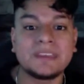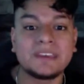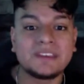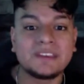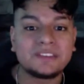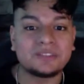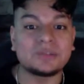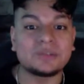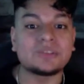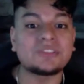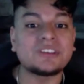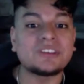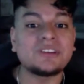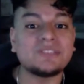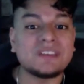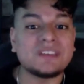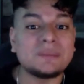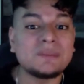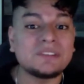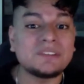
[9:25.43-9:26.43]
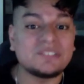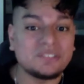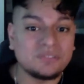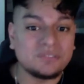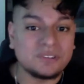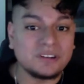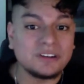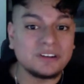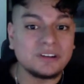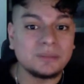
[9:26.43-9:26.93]
so your self image is
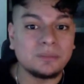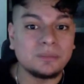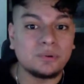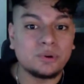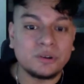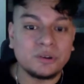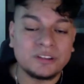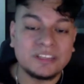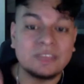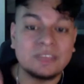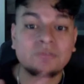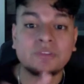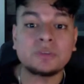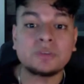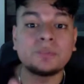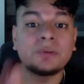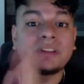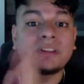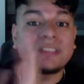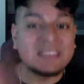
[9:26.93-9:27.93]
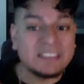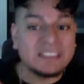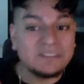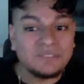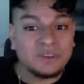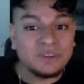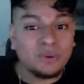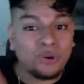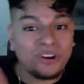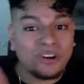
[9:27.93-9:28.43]
very important if you believe
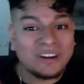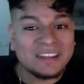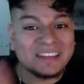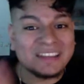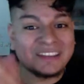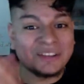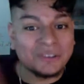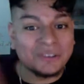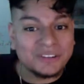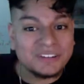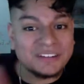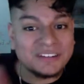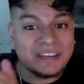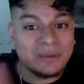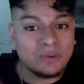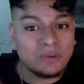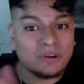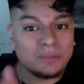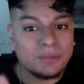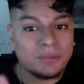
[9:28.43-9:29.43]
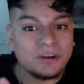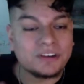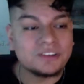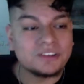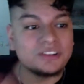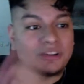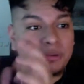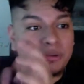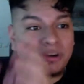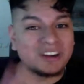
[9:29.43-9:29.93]
you are a good network
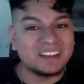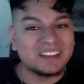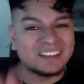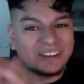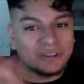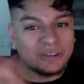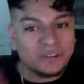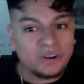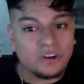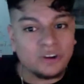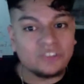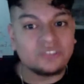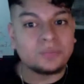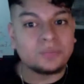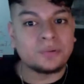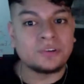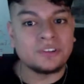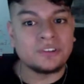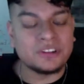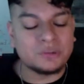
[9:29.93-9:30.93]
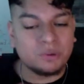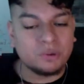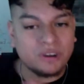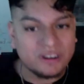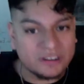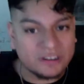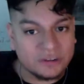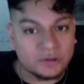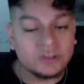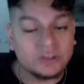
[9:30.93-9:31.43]
marketer you are a good entrepreneur you are
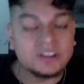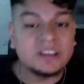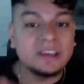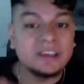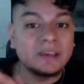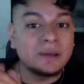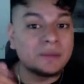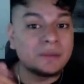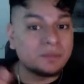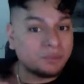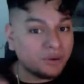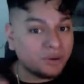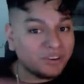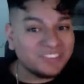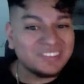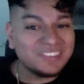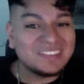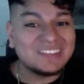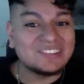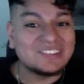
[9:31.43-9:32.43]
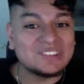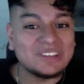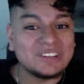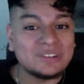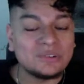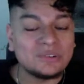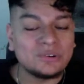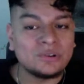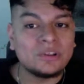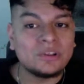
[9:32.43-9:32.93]
a good person in
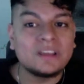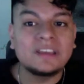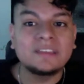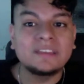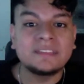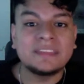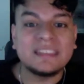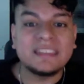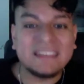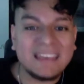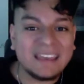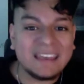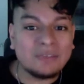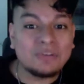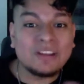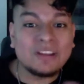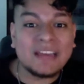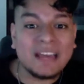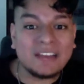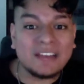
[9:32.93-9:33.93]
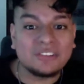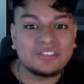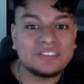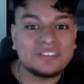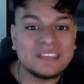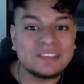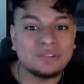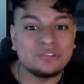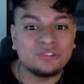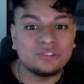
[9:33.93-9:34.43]
general then every action
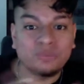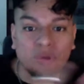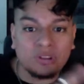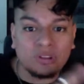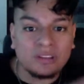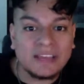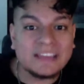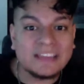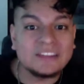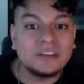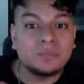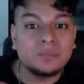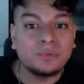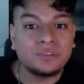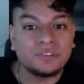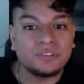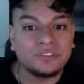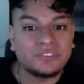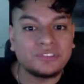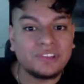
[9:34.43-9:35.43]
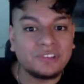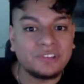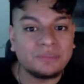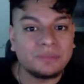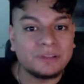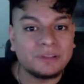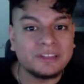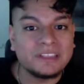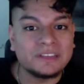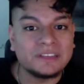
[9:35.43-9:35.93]
that you do will line up with your self
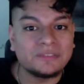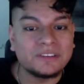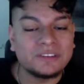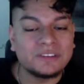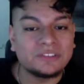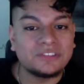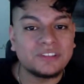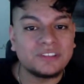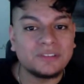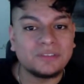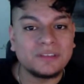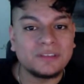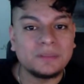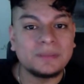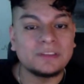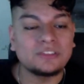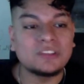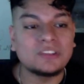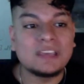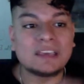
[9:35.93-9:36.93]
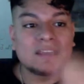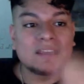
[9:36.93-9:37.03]
belief and your self image